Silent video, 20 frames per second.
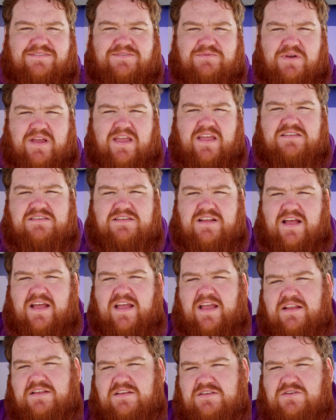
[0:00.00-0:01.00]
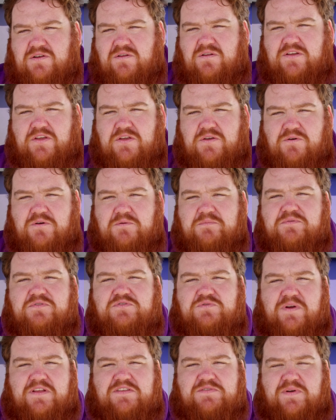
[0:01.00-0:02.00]
We're here today at Intersolar Europe
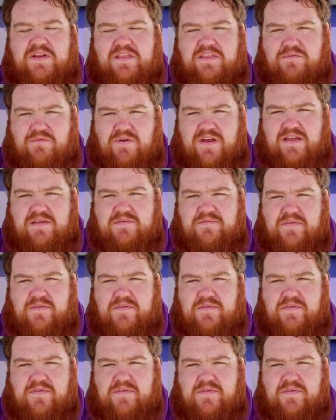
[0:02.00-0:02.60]
2023